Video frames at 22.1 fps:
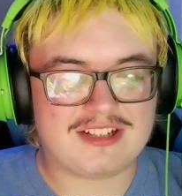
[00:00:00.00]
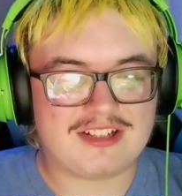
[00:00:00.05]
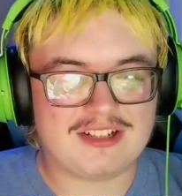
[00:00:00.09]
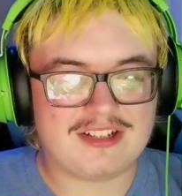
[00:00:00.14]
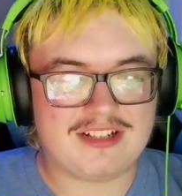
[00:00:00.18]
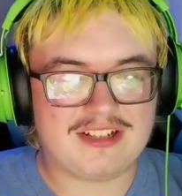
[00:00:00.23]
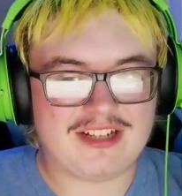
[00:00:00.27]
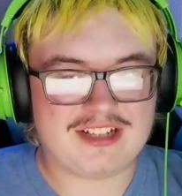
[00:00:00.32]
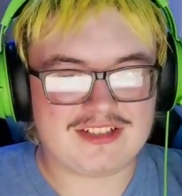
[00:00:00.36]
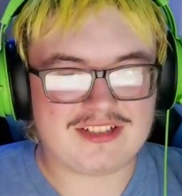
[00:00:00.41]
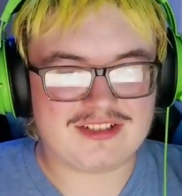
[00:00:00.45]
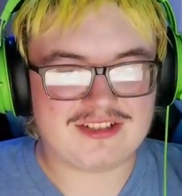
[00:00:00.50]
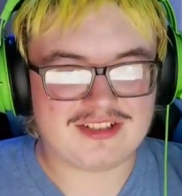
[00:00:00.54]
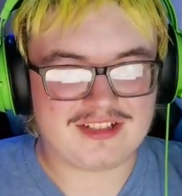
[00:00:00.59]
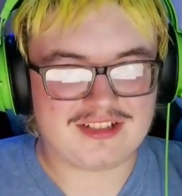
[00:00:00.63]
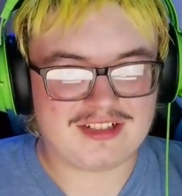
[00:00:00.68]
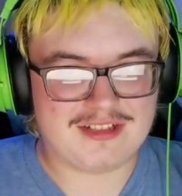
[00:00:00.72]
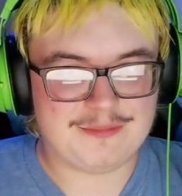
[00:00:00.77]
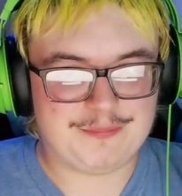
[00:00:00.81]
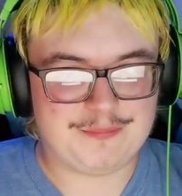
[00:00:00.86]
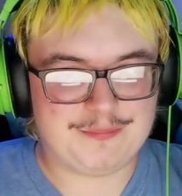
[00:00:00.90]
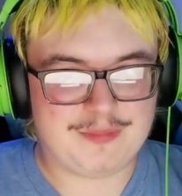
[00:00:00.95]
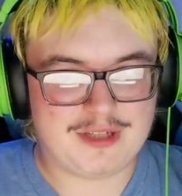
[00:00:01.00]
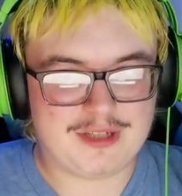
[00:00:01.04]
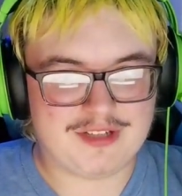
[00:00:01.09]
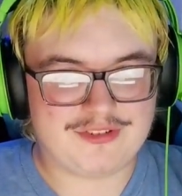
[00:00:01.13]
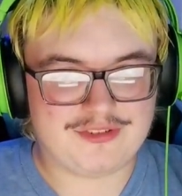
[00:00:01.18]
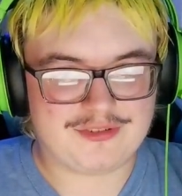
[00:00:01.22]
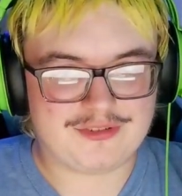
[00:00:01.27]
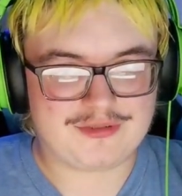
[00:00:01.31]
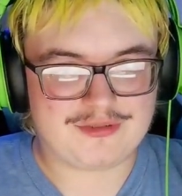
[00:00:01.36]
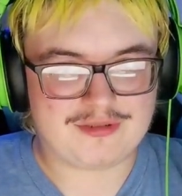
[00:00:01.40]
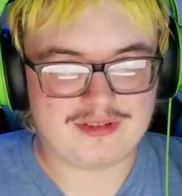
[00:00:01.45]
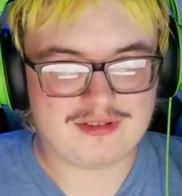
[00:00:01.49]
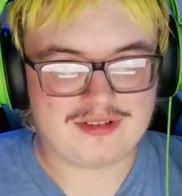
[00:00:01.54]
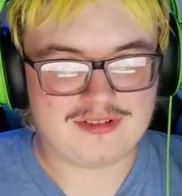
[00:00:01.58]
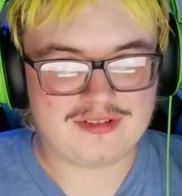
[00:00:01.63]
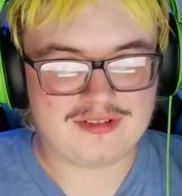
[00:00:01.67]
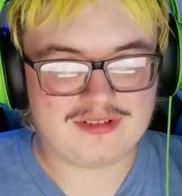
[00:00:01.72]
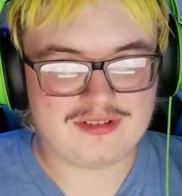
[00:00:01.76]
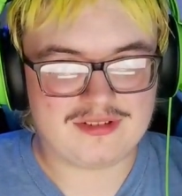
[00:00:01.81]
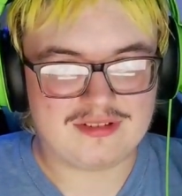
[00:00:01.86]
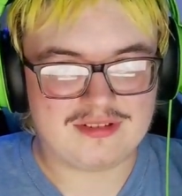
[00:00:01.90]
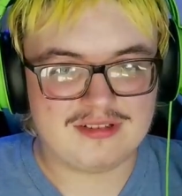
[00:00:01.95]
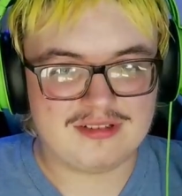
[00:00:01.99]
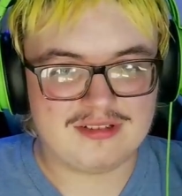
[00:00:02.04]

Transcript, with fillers: actually got a bus is crazy.